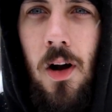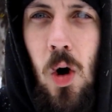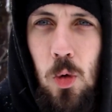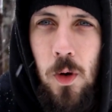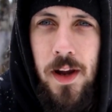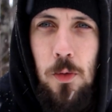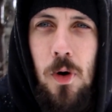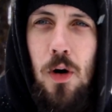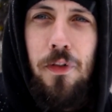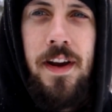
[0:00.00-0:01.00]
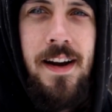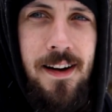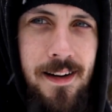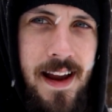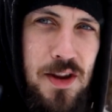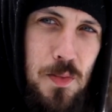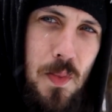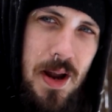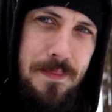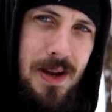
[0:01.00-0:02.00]
All right, we're over here, and you
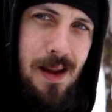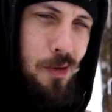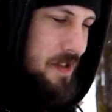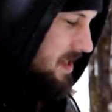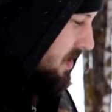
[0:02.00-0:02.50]
might be able to see